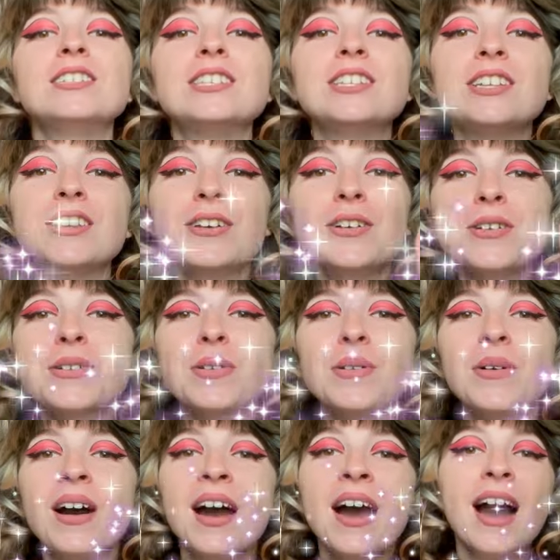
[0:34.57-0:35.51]

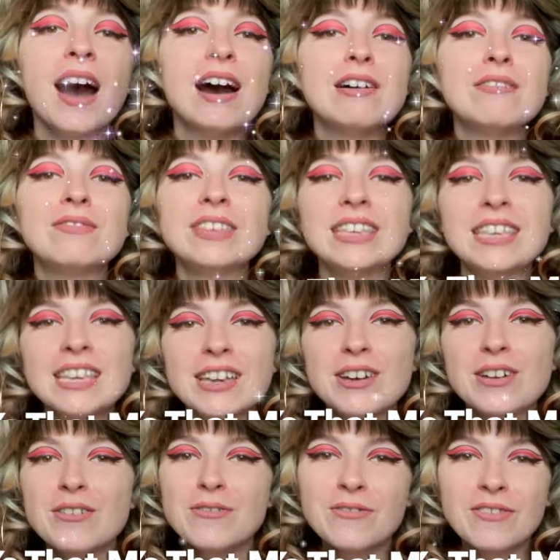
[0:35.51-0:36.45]
2 of
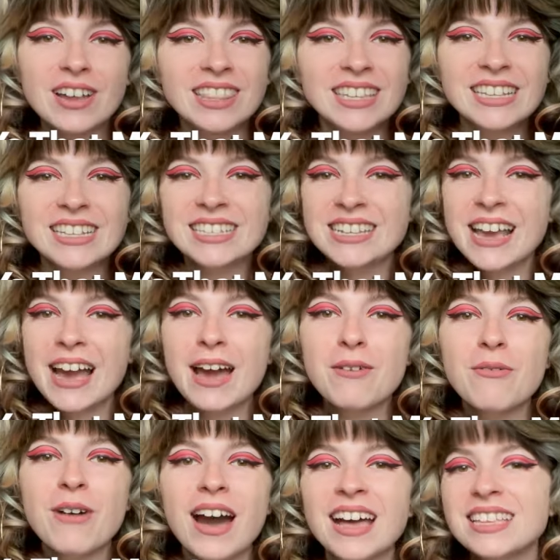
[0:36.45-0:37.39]
eco-friendly
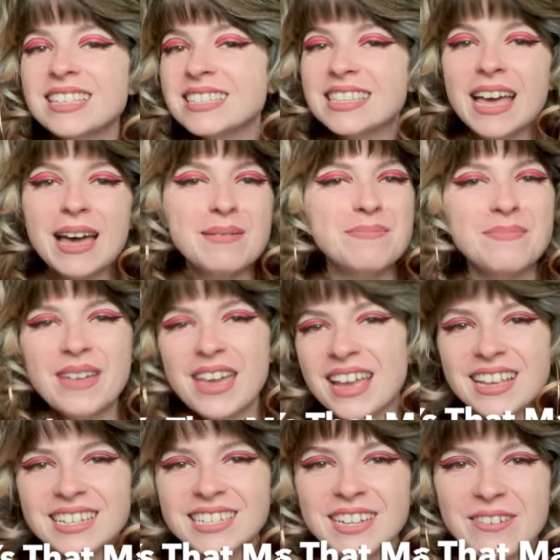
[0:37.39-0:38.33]
DIYs that
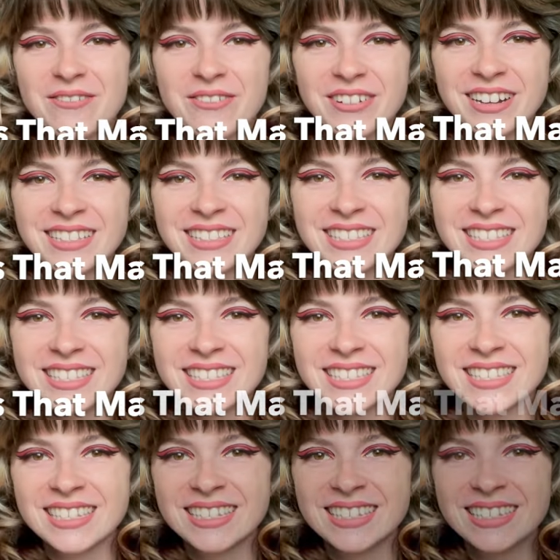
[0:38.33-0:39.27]
make a difference.